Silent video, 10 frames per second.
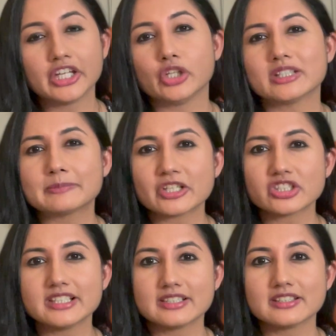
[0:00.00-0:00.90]
You know,
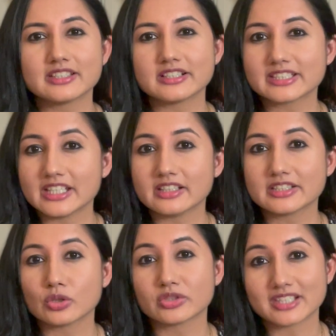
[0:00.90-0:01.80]
especially since their skin is
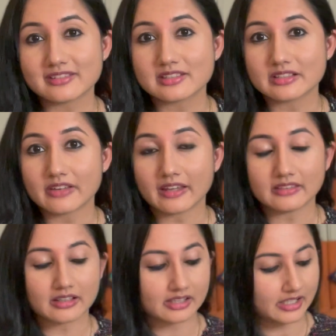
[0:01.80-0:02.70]
so sensitive at
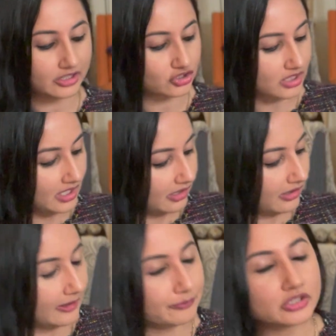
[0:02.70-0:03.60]
that age.
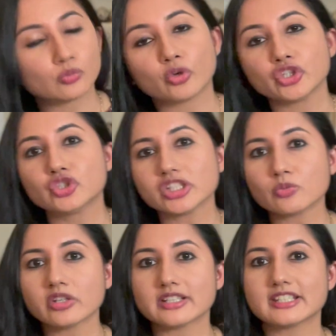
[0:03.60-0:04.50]
What you just
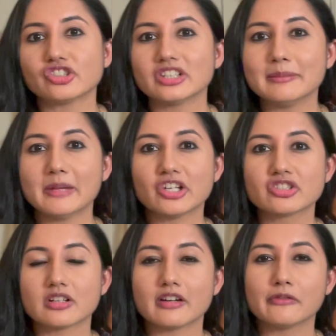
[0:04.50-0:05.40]
want to essentially make
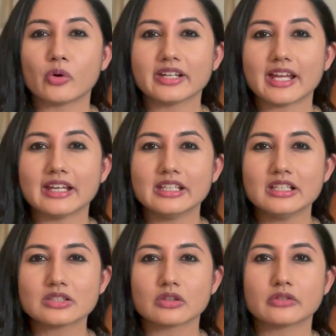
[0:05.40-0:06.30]
sure to avoid
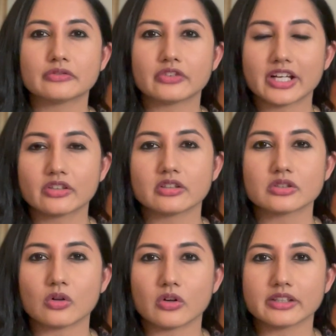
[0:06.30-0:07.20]
any sort of
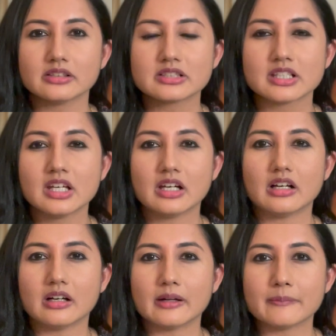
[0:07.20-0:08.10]
fragrant oils
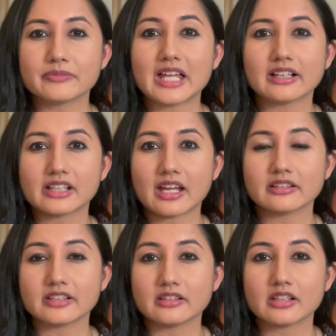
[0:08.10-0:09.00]
that
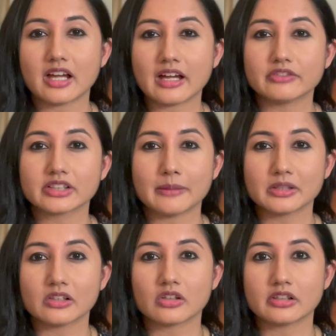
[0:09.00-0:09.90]
can tend to have a
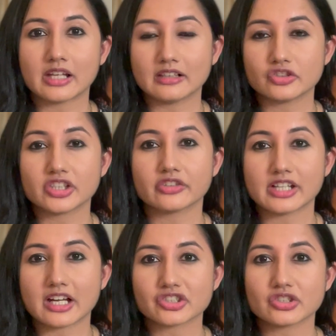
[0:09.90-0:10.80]
chemical or an allergic
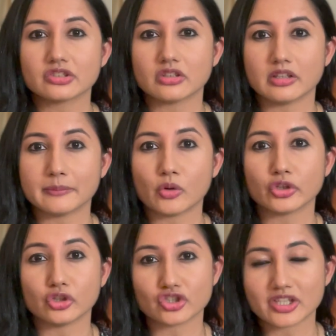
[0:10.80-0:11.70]
reaction
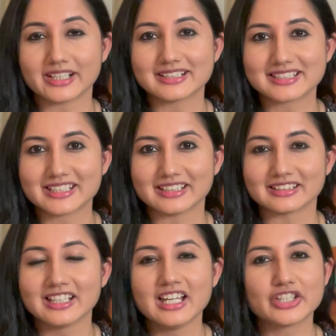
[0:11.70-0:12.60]
on your child's skin.
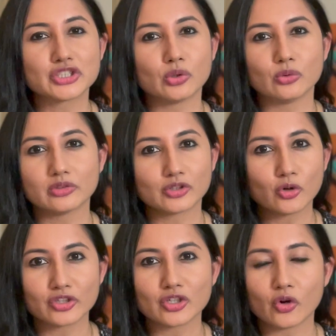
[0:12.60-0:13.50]
So
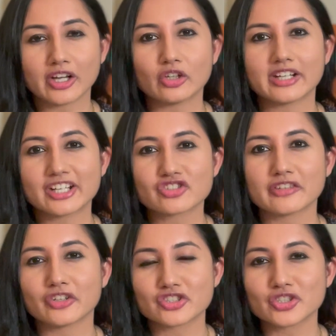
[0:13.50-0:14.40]
coconut oil or extra
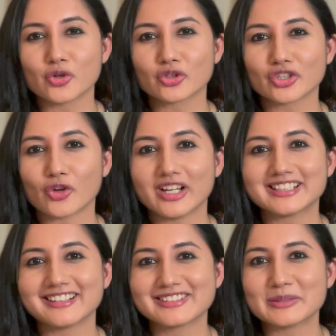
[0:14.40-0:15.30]
virgin coconut oil
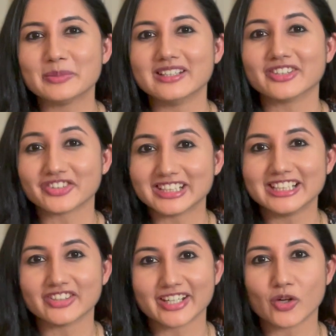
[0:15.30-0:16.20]
tends to be a really
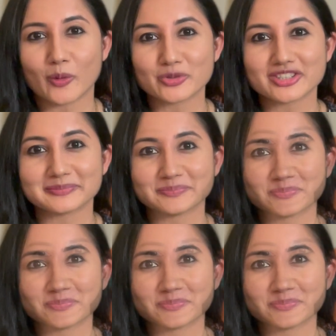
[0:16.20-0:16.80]
great option.